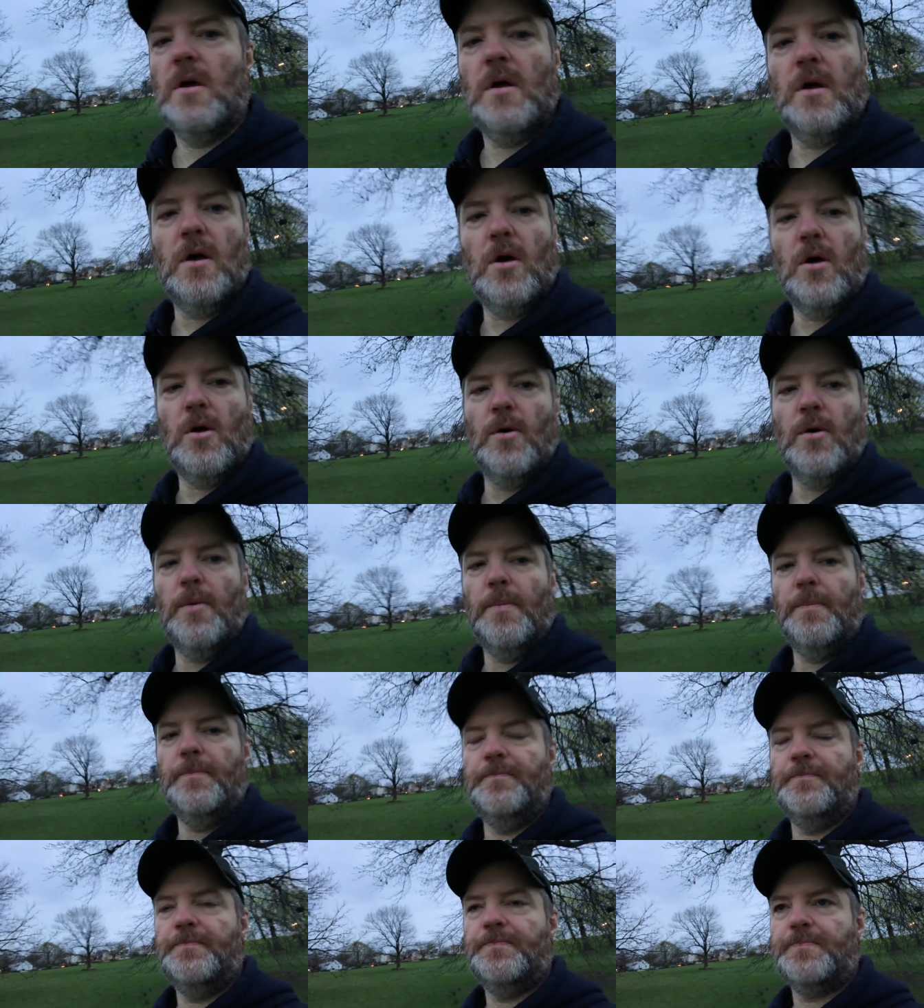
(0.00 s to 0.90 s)

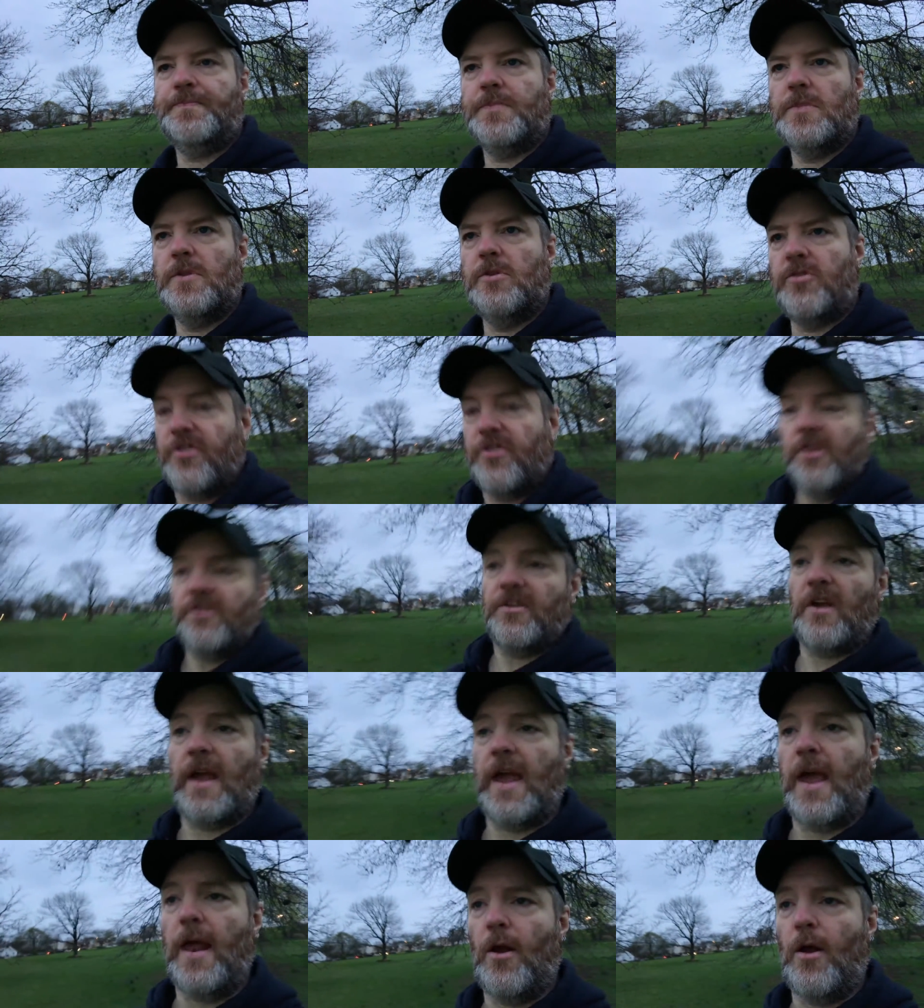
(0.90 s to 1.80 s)
um, just because I
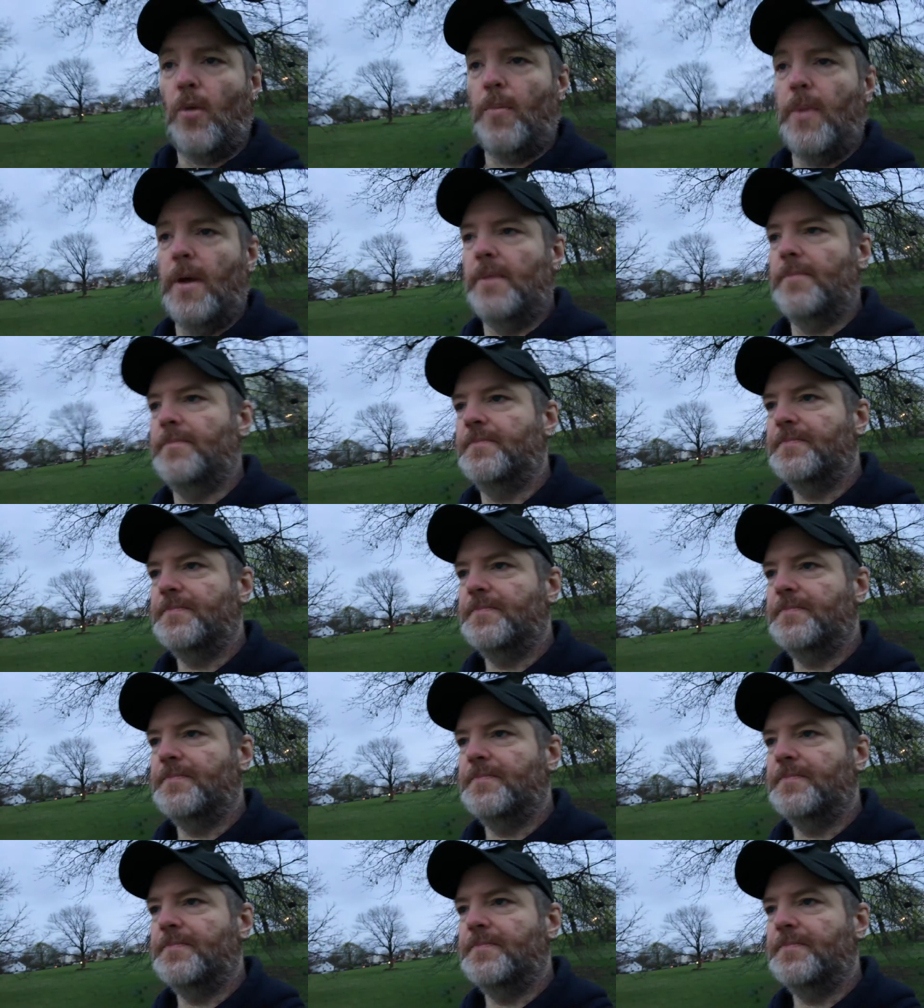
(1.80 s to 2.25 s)
can't help it.